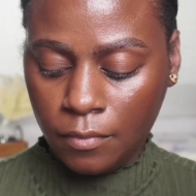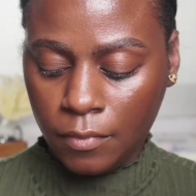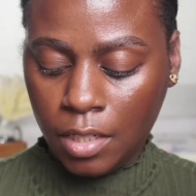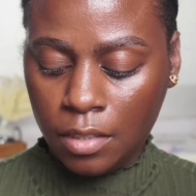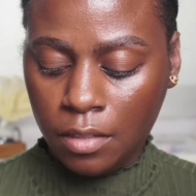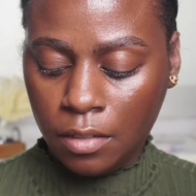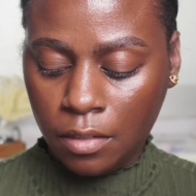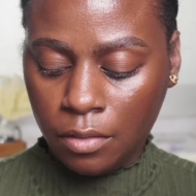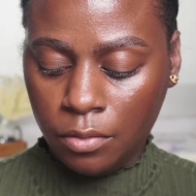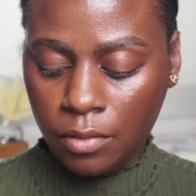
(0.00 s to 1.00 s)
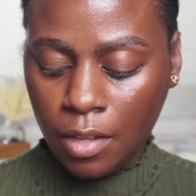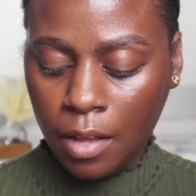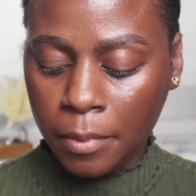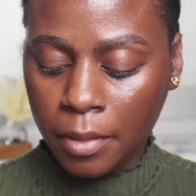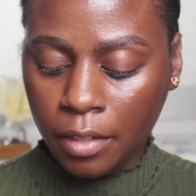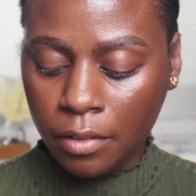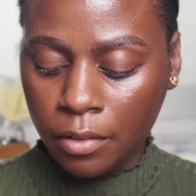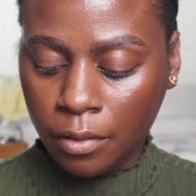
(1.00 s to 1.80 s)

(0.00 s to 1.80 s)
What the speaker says: I did not use the applicator yet.